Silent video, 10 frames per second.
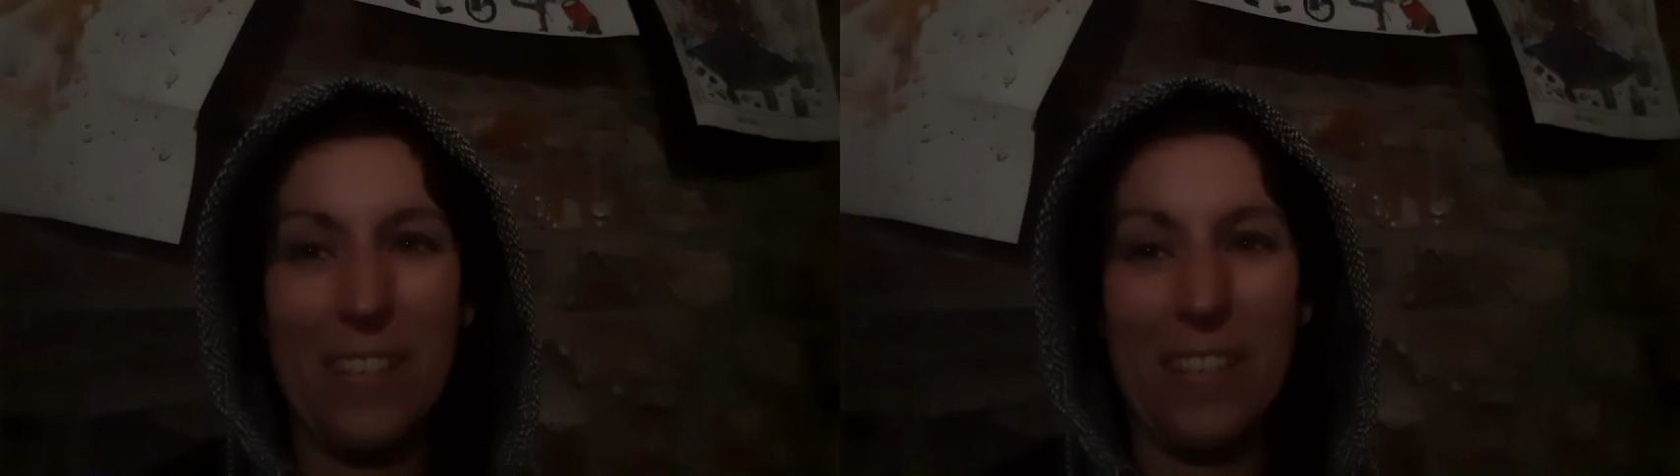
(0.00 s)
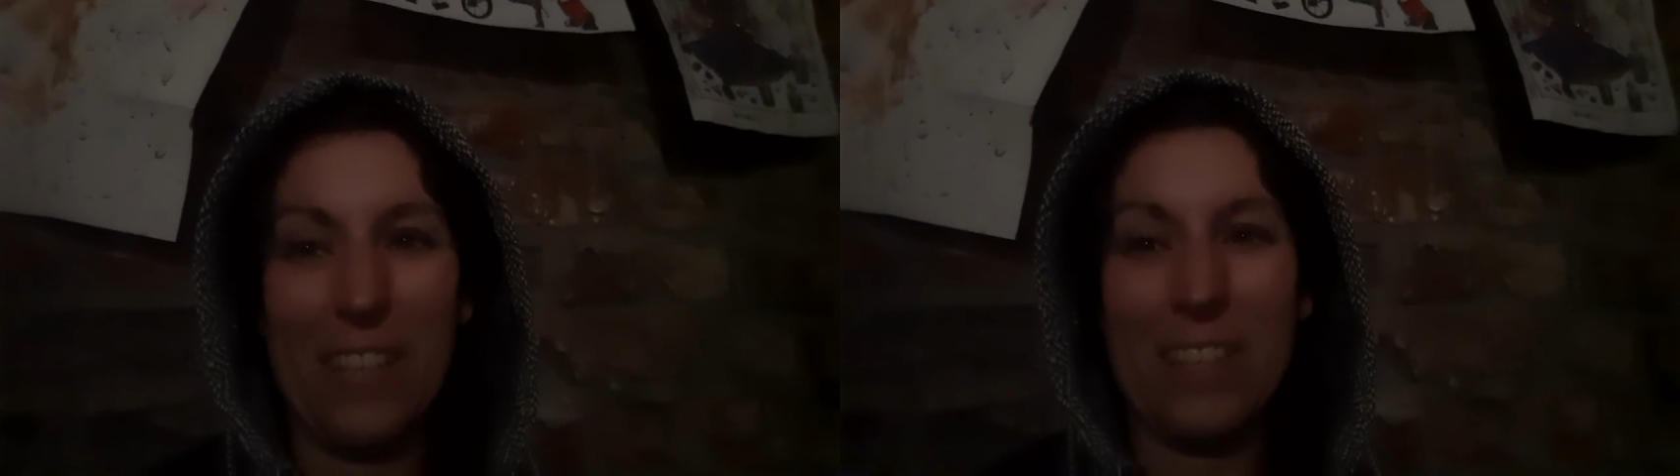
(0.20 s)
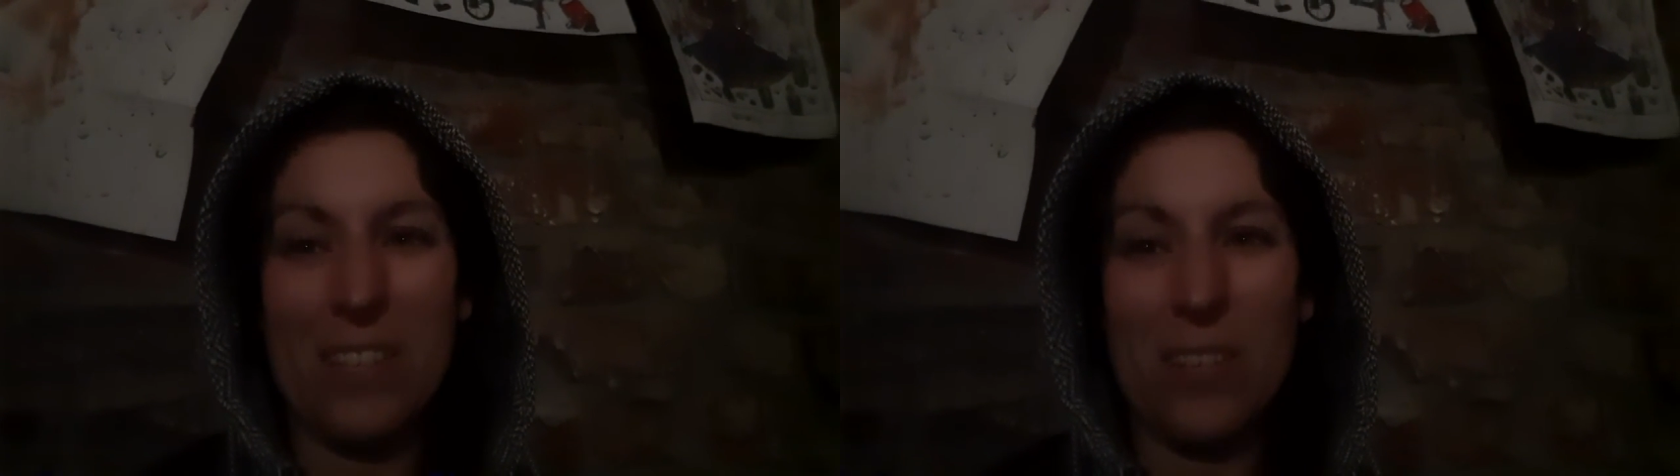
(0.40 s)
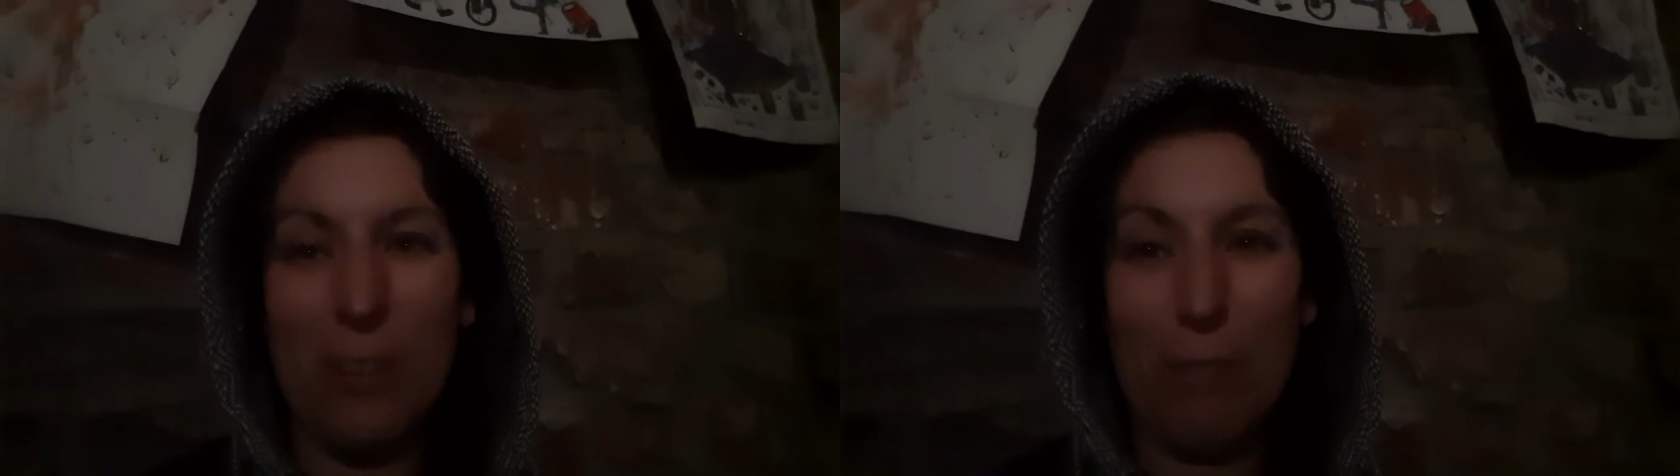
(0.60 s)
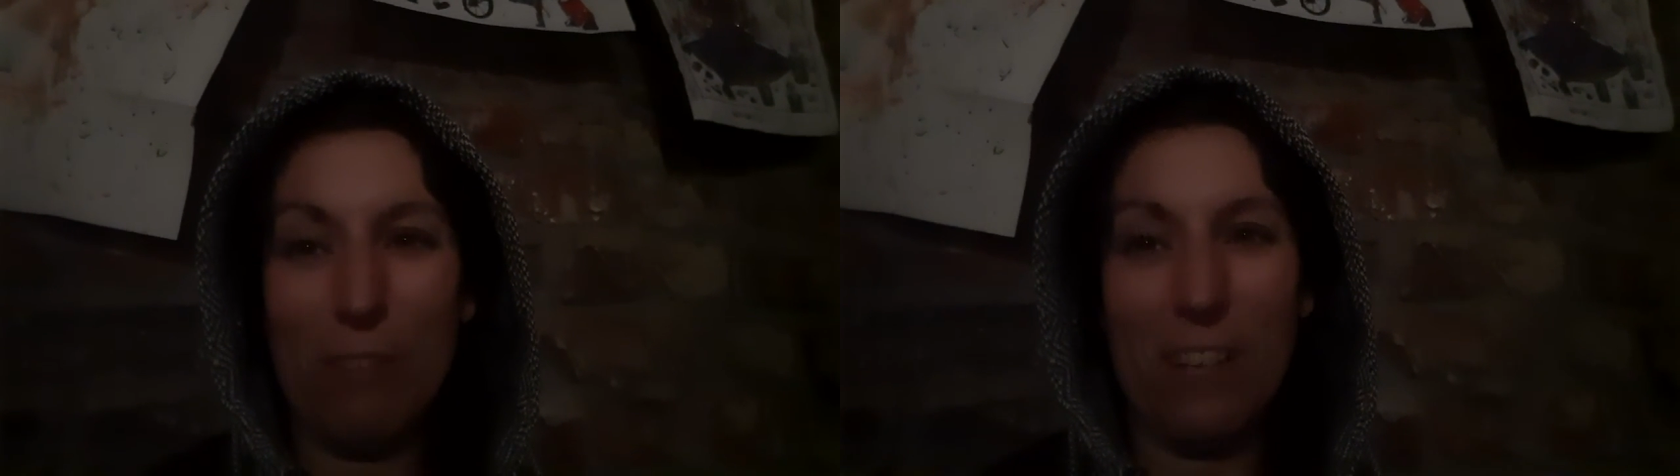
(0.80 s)
in this
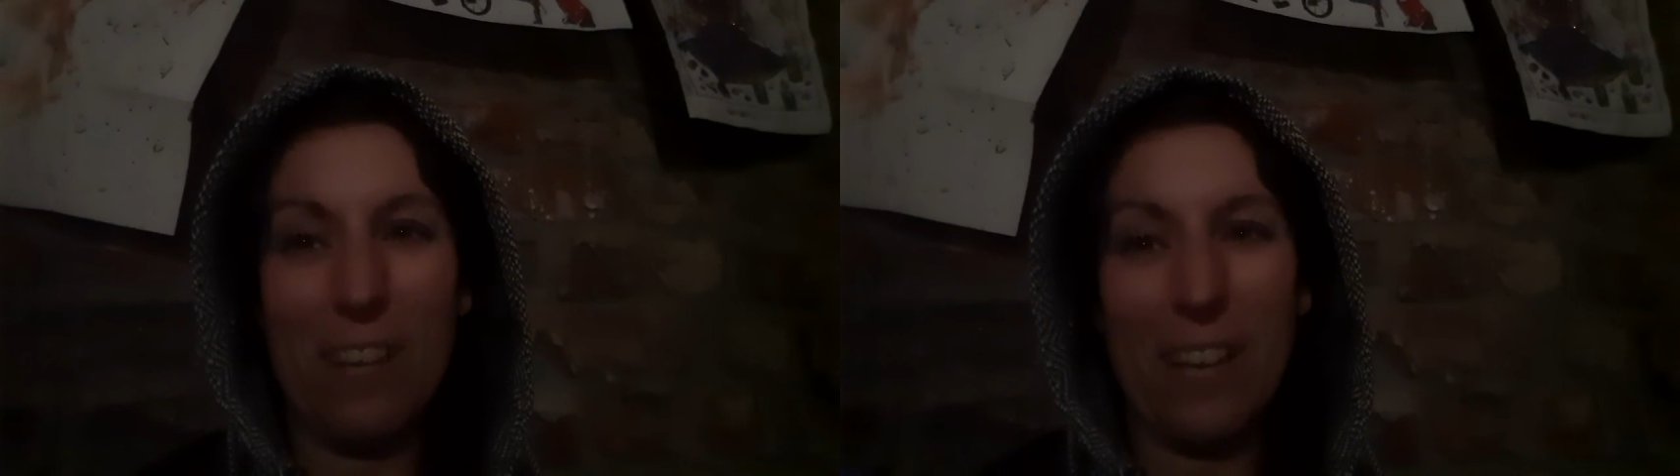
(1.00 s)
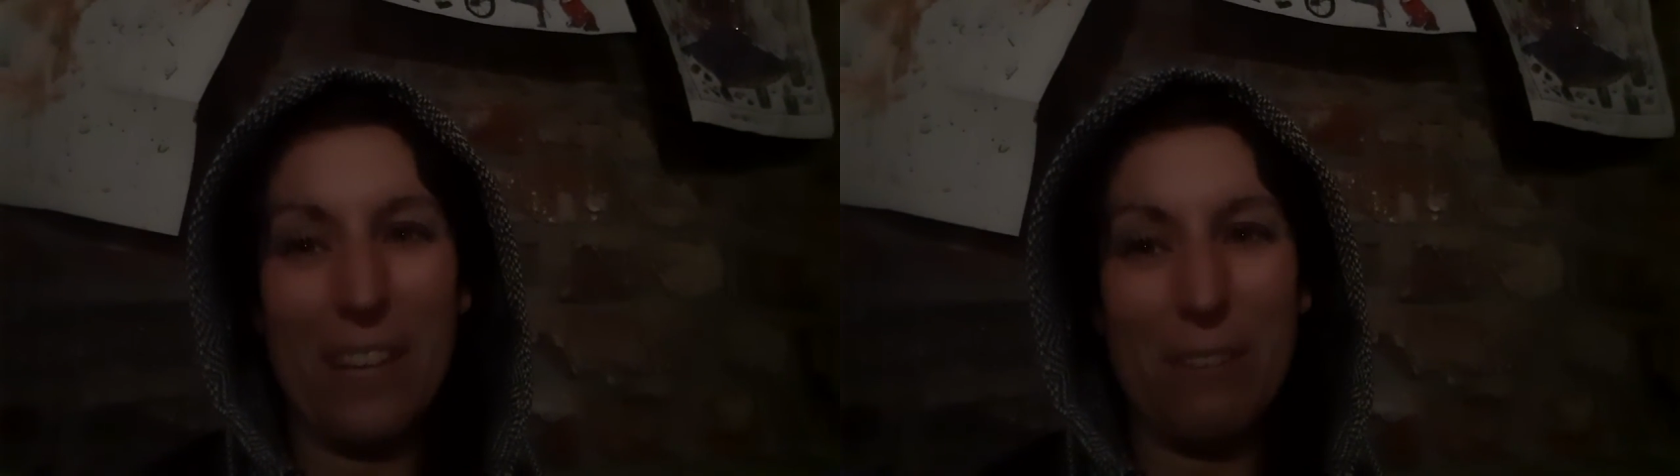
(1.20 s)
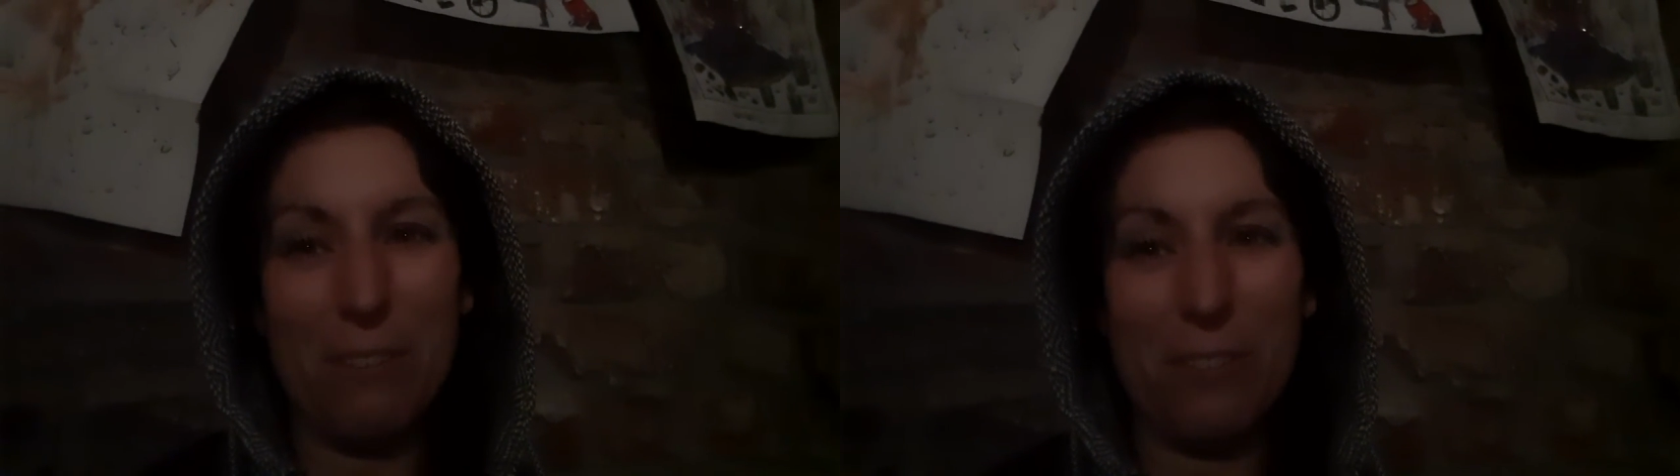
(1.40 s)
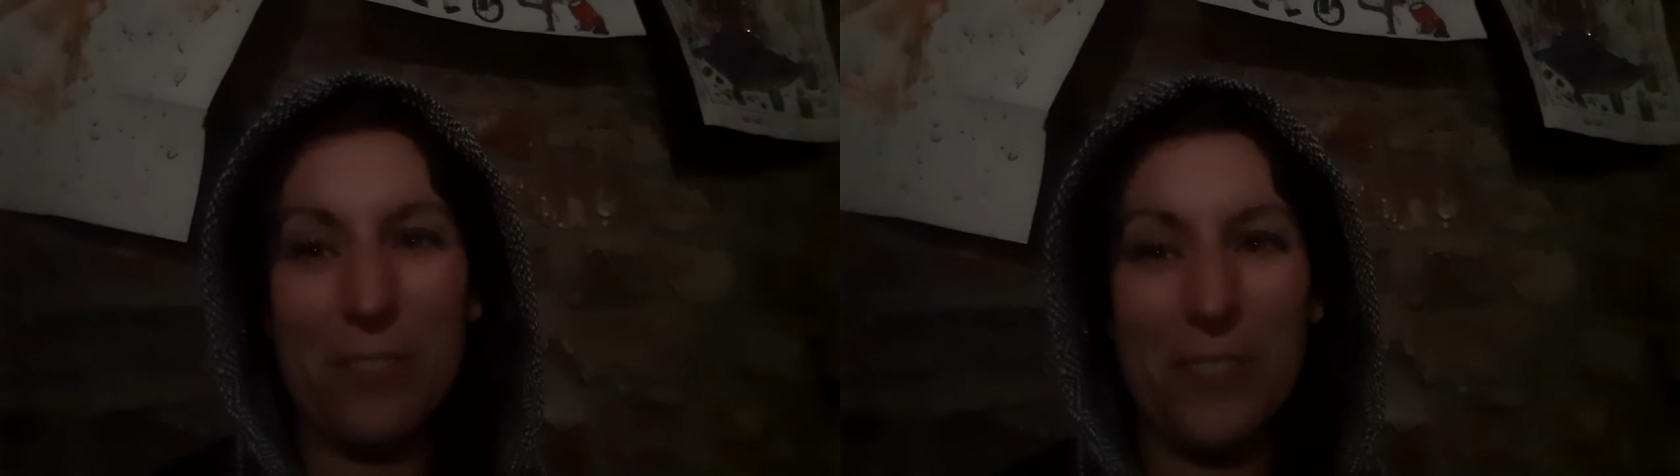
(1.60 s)
lovely life.